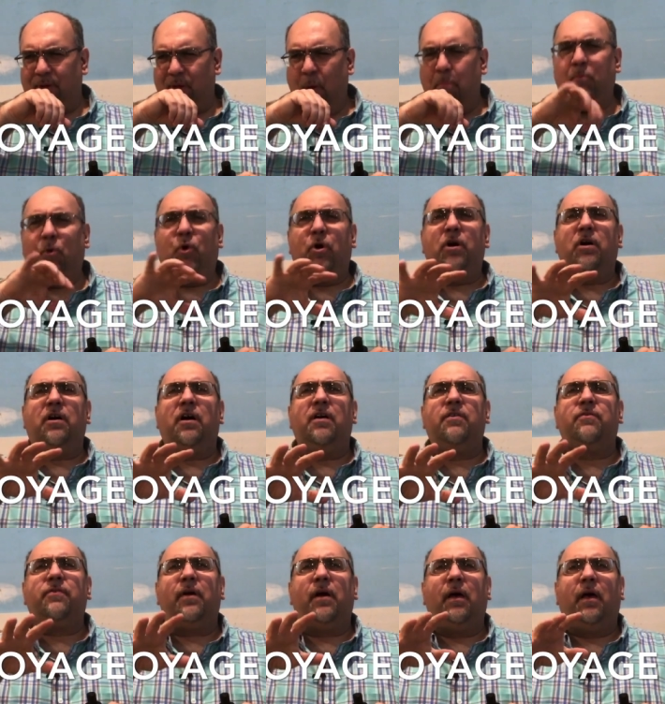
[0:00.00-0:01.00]
more
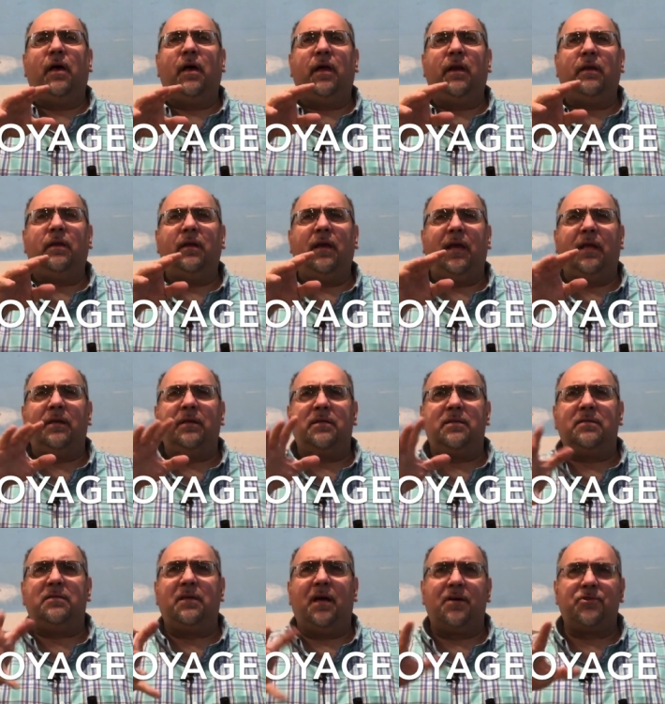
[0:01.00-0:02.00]
of an
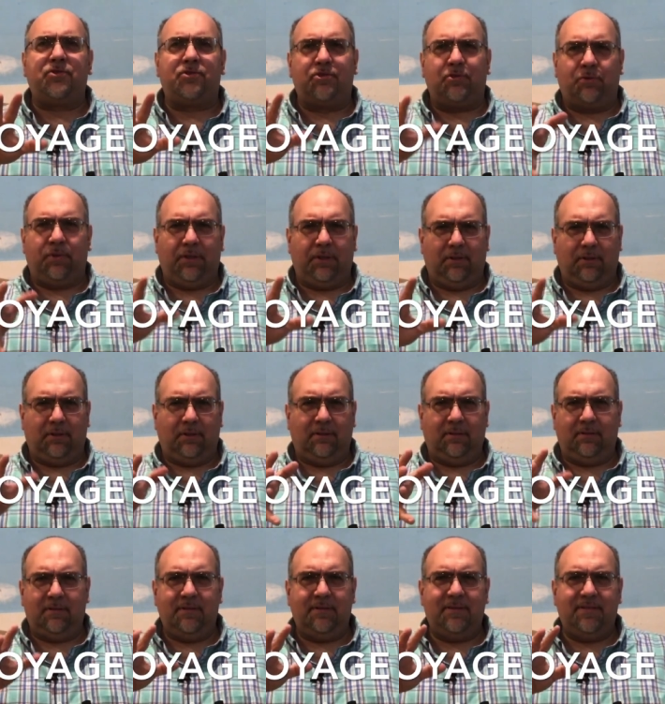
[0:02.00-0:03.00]

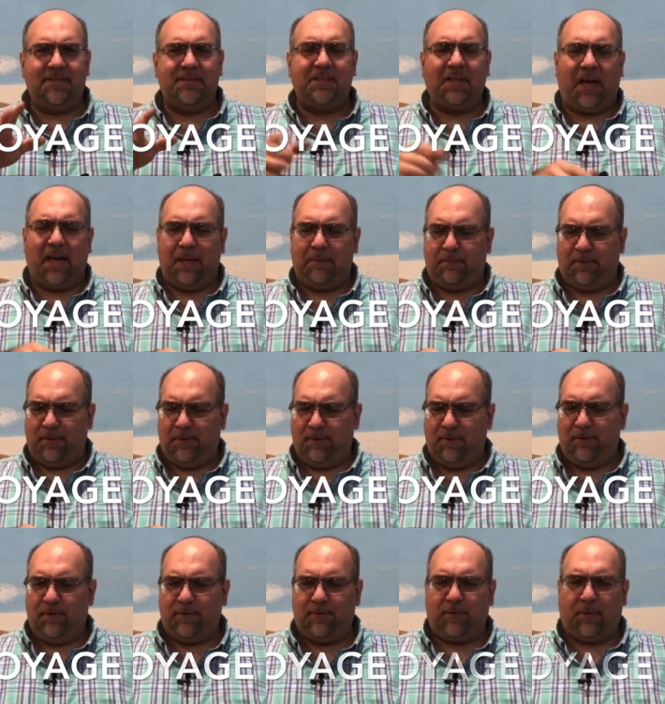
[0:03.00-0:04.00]
industrial type
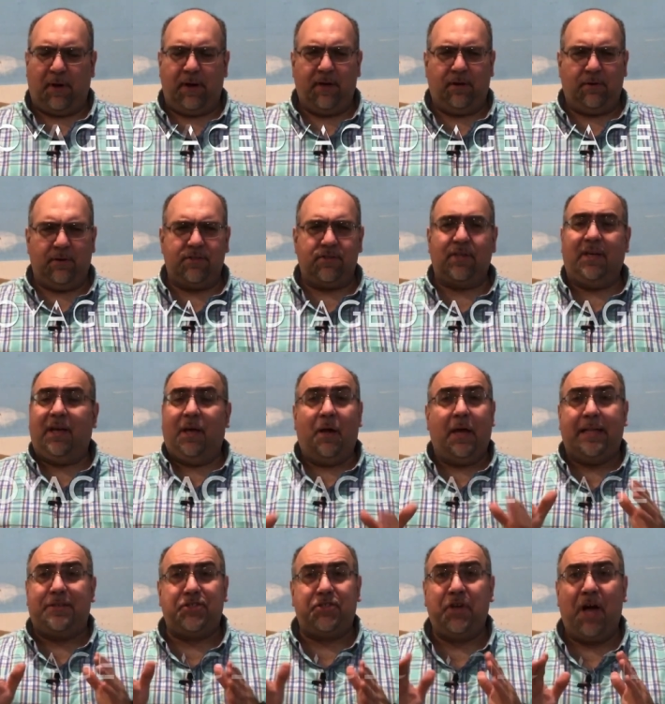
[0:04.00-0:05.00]
fragrance.
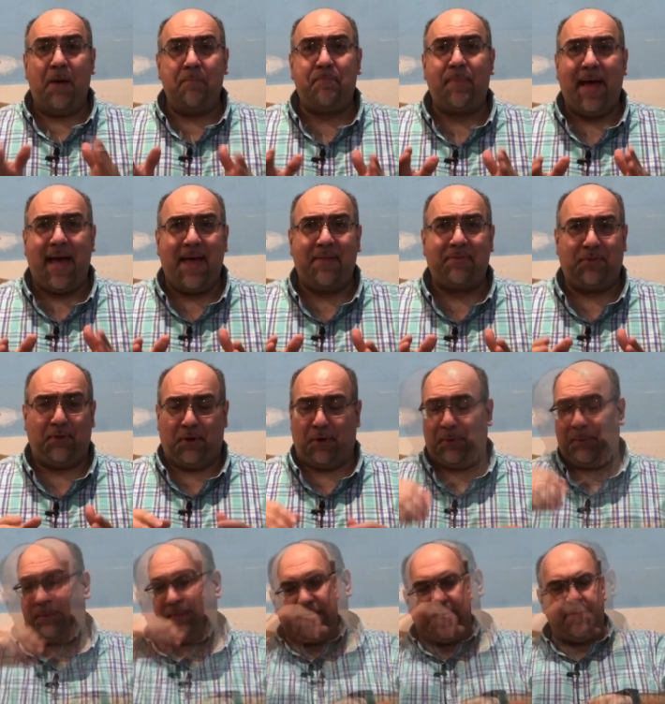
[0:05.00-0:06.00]
It's not bad
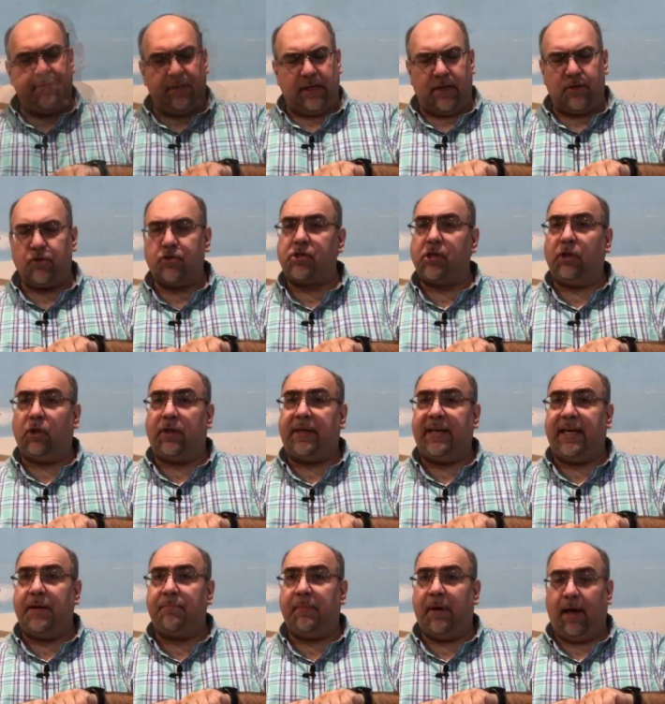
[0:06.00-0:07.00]
though. Even in just
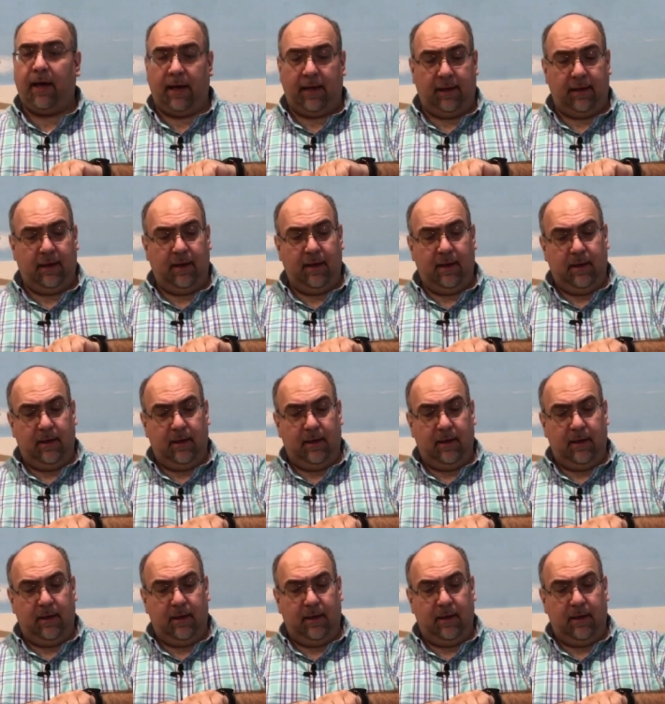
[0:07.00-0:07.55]
looking at my